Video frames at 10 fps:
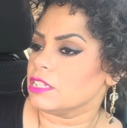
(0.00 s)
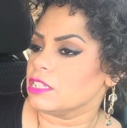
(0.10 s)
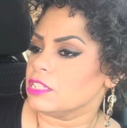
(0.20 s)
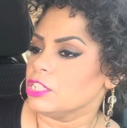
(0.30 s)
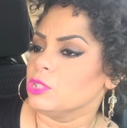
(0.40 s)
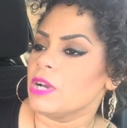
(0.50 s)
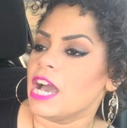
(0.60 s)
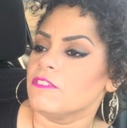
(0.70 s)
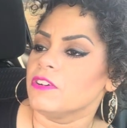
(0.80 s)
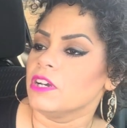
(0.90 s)
you
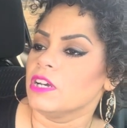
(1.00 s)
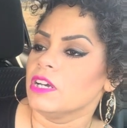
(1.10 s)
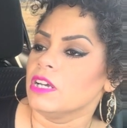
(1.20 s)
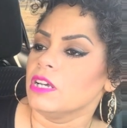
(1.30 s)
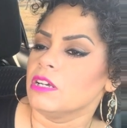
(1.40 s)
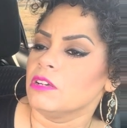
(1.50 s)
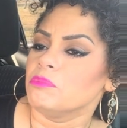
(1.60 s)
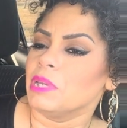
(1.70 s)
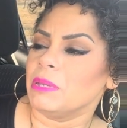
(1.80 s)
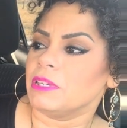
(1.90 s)
have
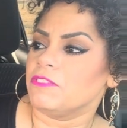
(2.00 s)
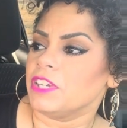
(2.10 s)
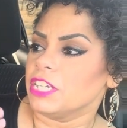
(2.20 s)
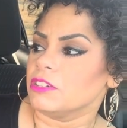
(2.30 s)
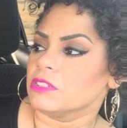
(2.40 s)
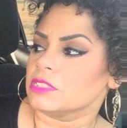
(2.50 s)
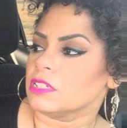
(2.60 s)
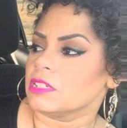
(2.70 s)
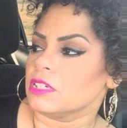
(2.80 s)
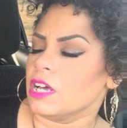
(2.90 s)
maybe fears
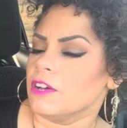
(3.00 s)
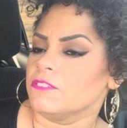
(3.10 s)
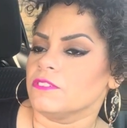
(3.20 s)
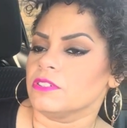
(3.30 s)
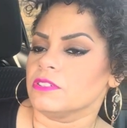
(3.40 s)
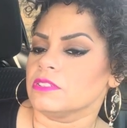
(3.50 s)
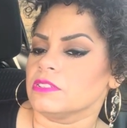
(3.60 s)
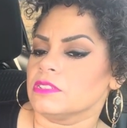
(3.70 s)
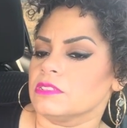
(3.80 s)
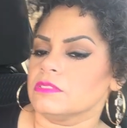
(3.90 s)
of
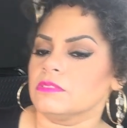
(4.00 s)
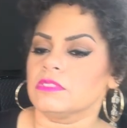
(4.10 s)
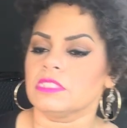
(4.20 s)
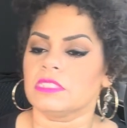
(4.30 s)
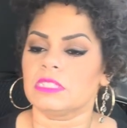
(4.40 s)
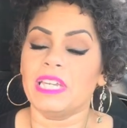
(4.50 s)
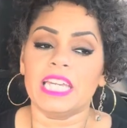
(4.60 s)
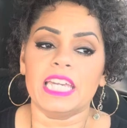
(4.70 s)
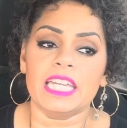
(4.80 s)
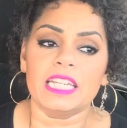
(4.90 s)

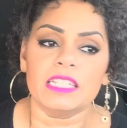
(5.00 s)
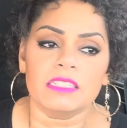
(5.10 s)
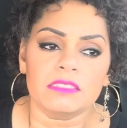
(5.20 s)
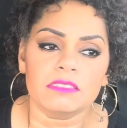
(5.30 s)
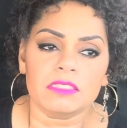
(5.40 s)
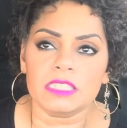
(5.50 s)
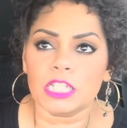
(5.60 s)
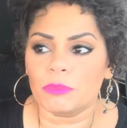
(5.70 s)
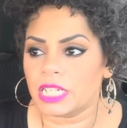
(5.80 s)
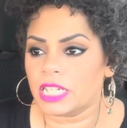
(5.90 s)
speaking to
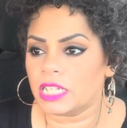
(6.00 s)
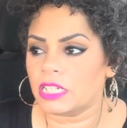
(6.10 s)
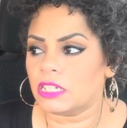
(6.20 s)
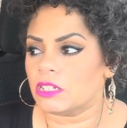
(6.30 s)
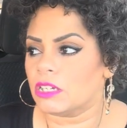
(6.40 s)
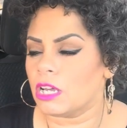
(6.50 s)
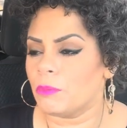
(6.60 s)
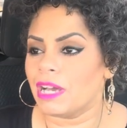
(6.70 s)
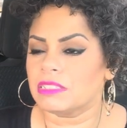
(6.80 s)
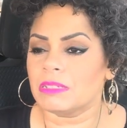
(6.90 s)
somebody
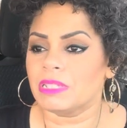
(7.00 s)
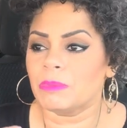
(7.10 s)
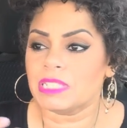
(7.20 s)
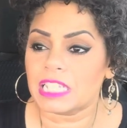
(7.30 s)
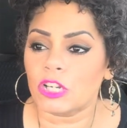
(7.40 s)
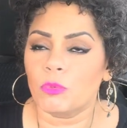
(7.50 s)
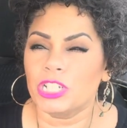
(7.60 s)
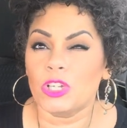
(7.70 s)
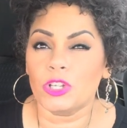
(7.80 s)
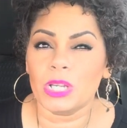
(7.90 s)
about something in particular, or when
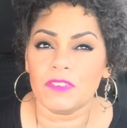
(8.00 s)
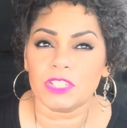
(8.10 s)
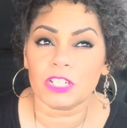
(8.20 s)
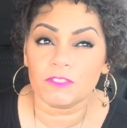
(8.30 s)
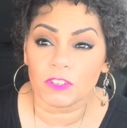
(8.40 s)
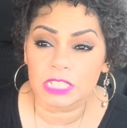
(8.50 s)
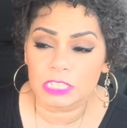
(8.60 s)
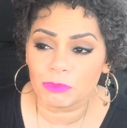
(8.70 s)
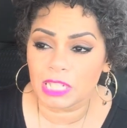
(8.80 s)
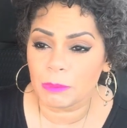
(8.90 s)
you know you have to confront
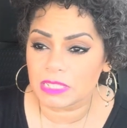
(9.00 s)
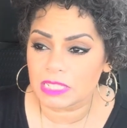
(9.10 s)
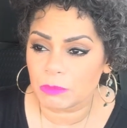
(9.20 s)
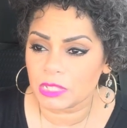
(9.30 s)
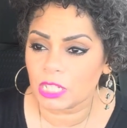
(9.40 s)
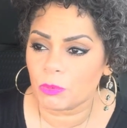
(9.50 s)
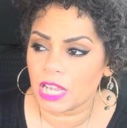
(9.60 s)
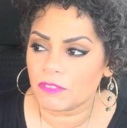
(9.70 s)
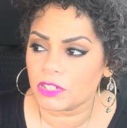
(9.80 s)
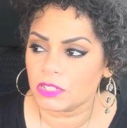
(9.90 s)
somebody about something or
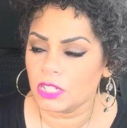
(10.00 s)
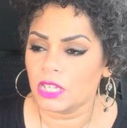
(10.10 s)
whatever.